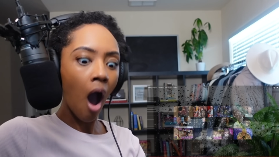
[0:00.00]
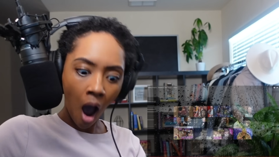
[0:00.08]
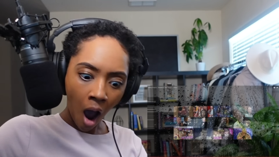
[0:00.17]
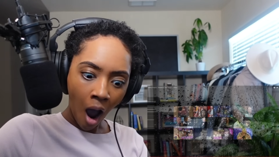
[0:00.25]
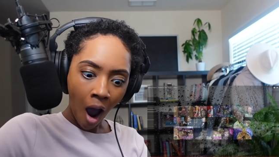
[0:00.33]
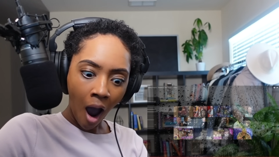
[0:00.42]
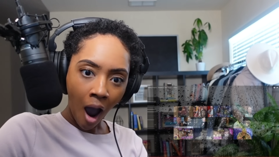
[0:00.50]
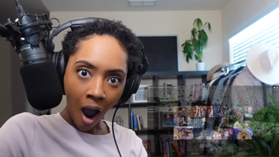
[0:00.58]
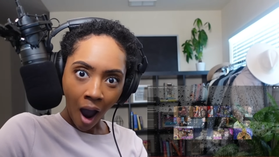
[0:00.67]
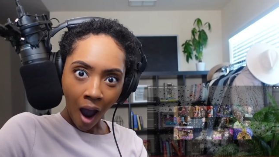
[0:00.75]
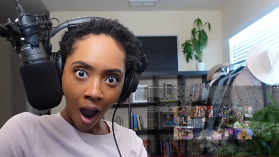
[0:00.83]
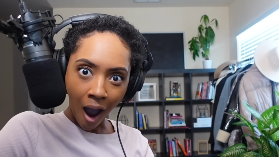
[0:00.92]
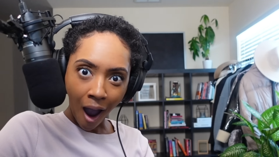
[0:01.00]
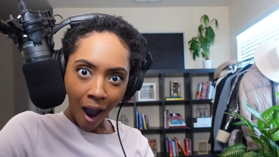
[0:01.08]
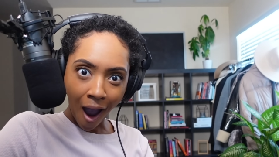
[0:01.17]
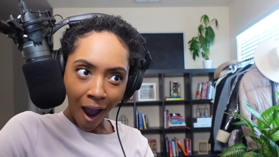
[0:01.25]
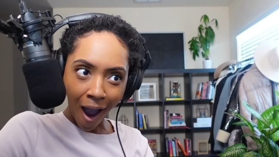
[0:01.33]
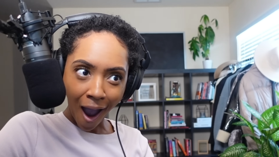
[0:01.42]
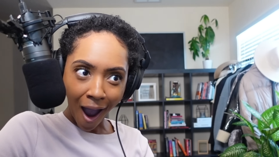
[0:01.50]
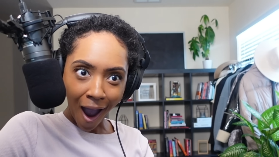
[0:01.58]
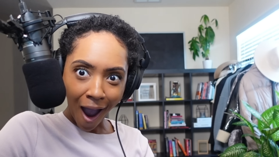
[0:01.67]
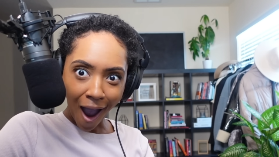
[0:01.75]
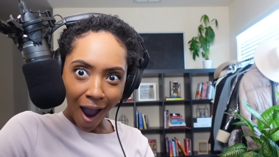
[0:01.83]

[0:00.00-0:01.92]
Nobody speaks.